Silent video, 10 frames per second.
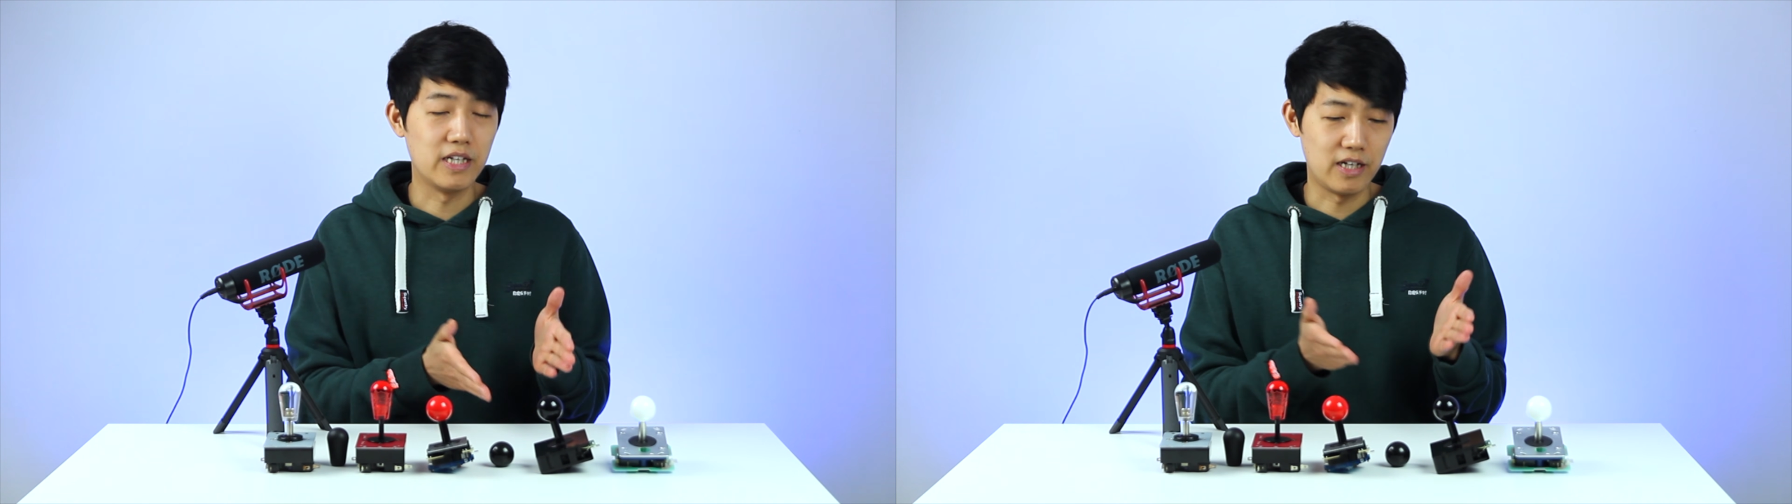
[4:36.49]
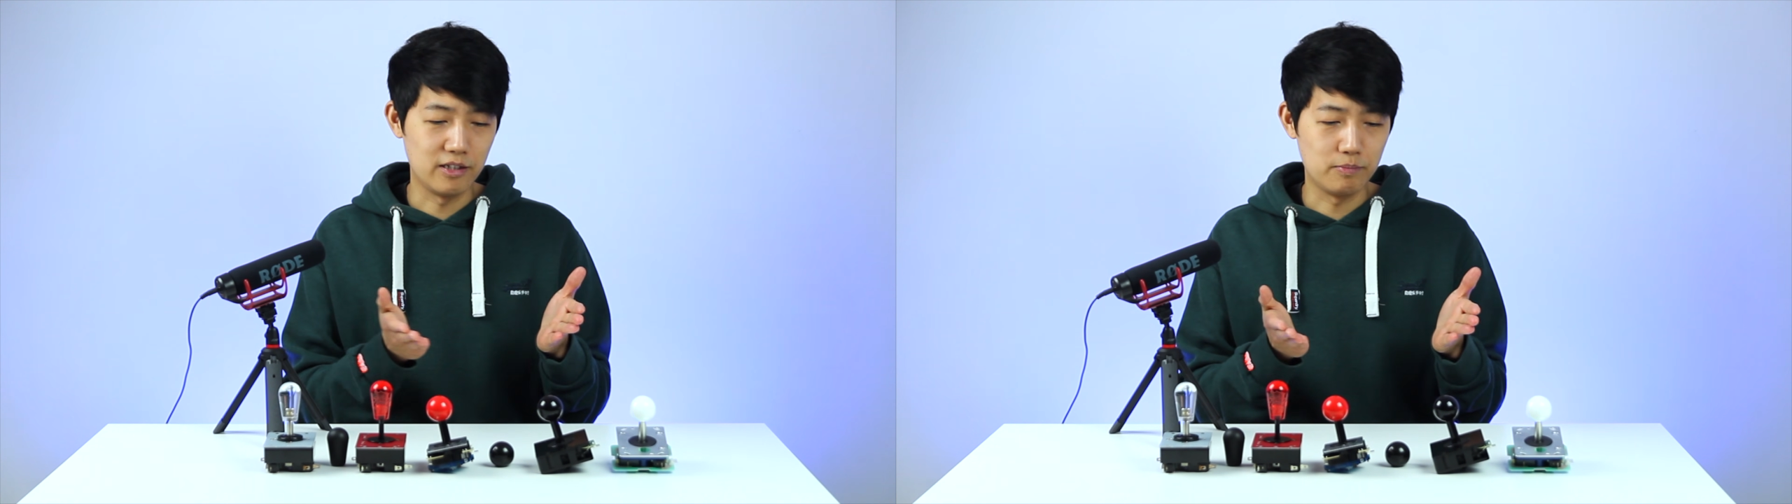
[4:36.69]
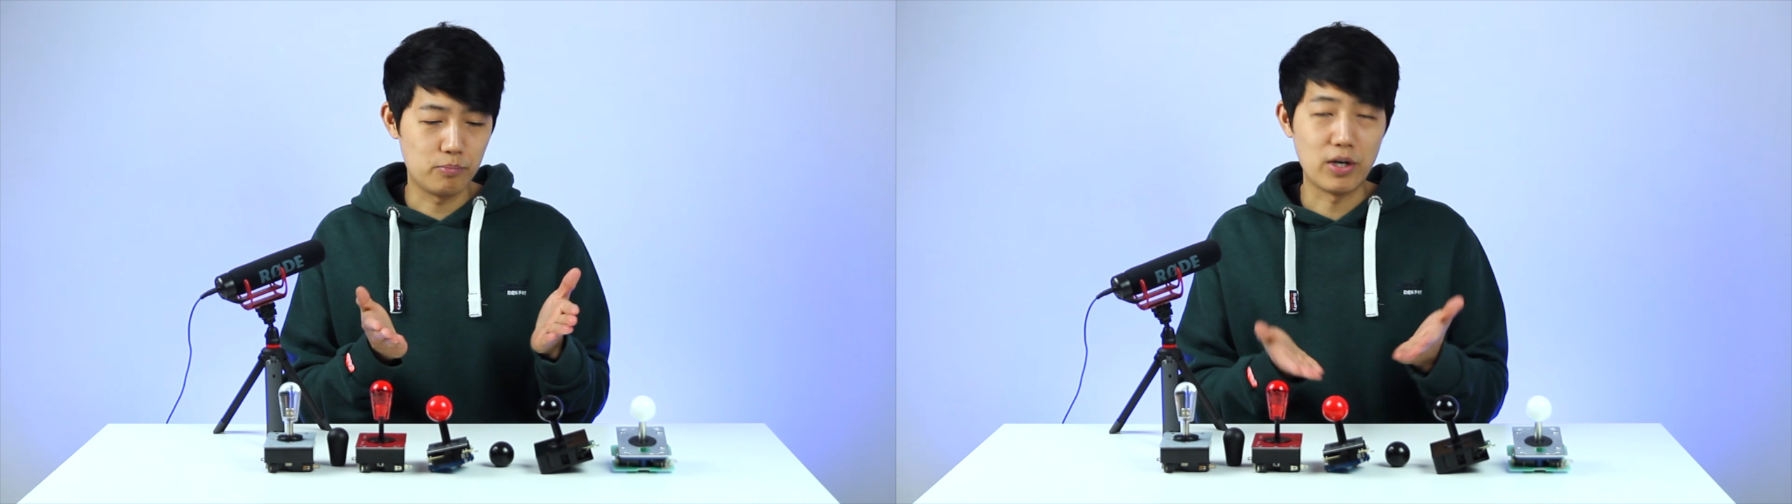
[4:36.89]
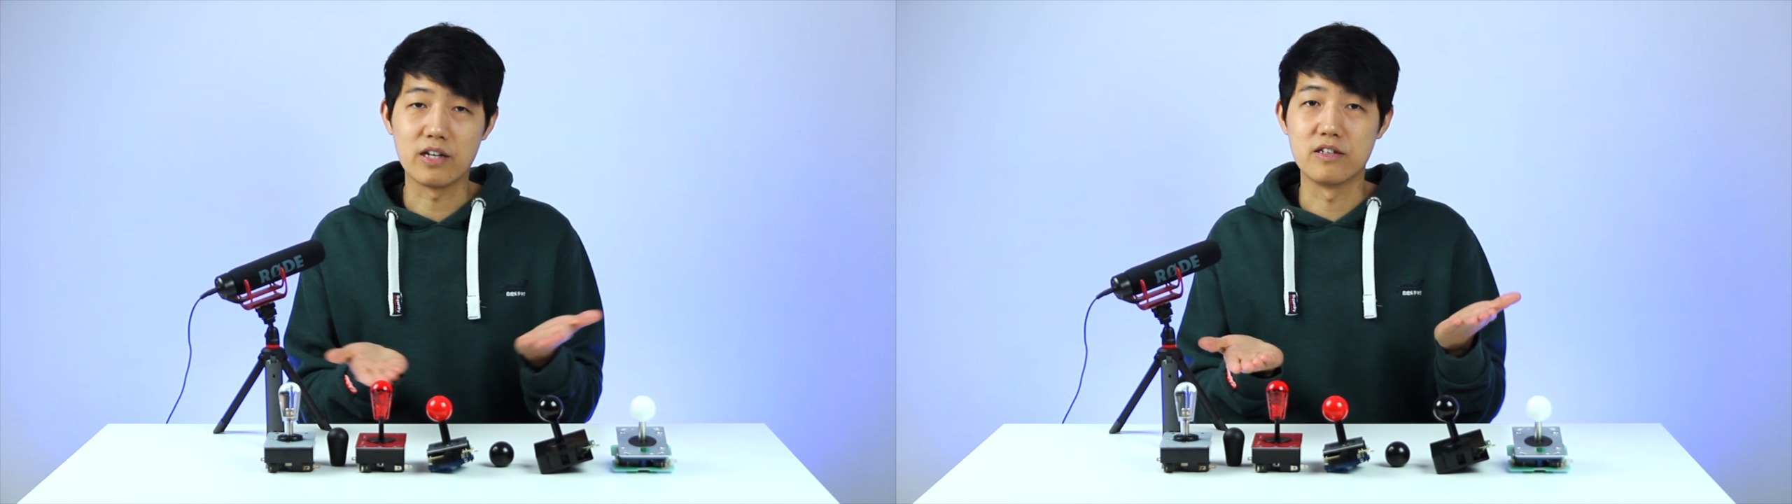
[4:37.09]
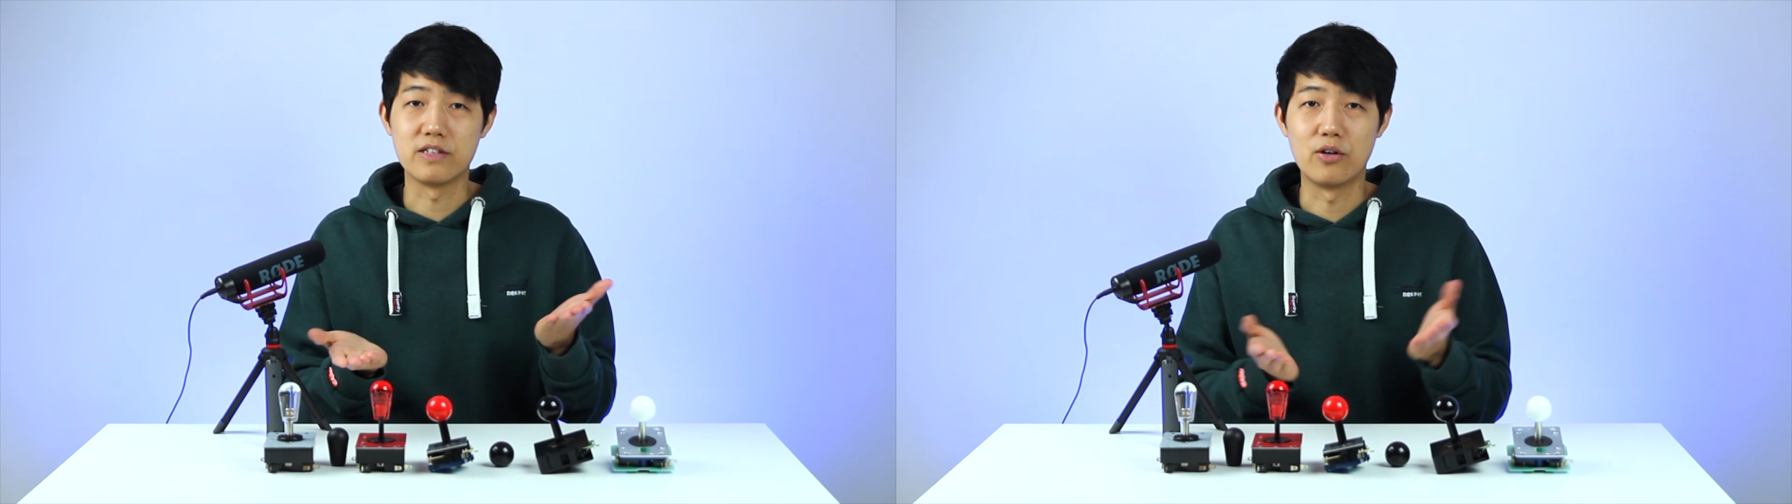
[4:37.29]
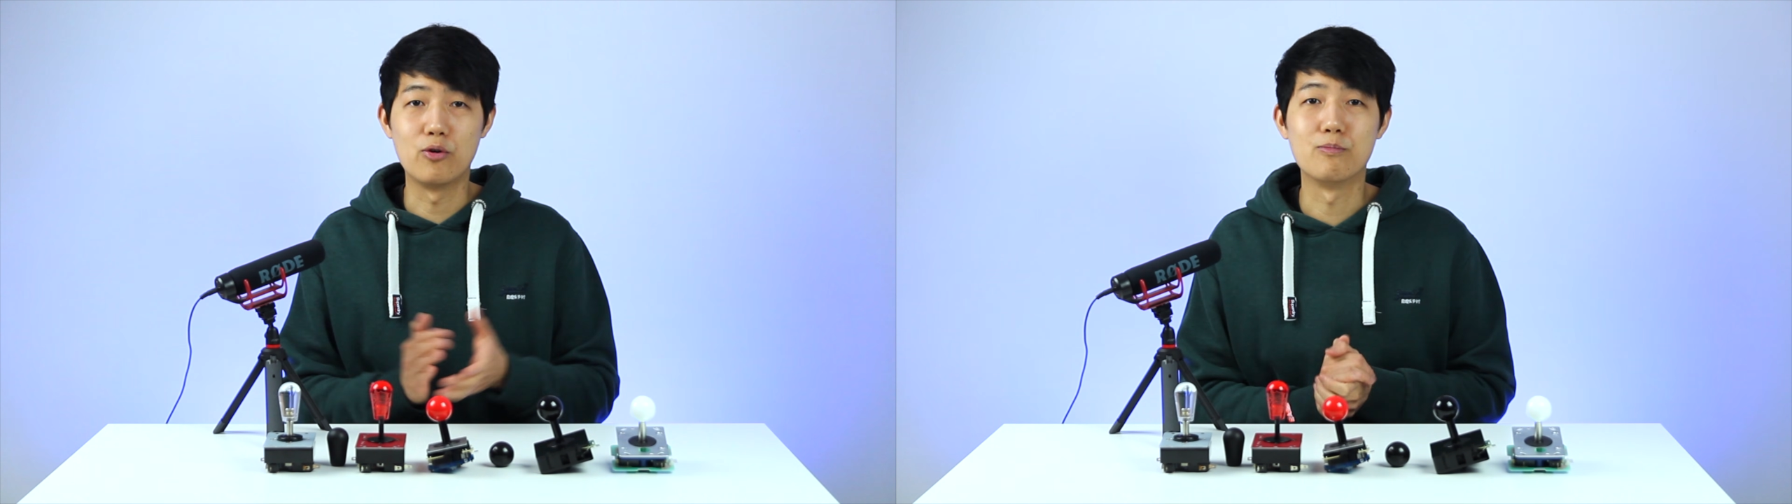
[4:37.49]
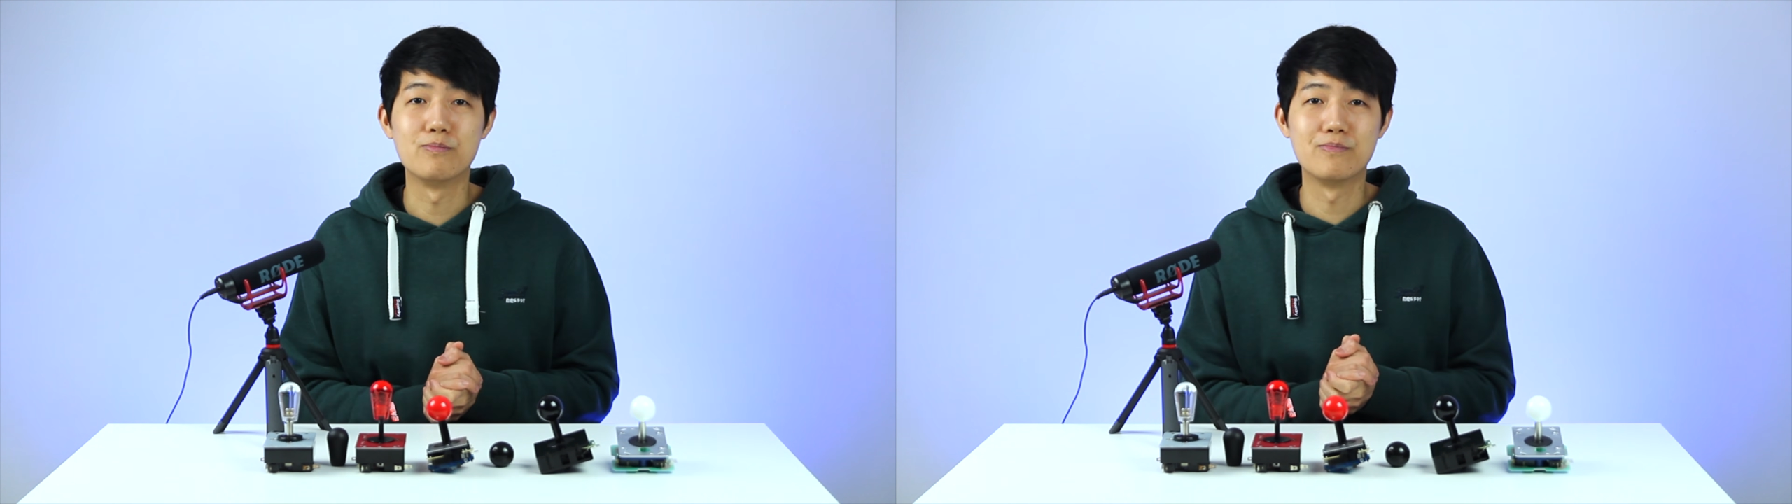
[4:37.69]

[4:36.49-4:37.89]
and I practiced at home.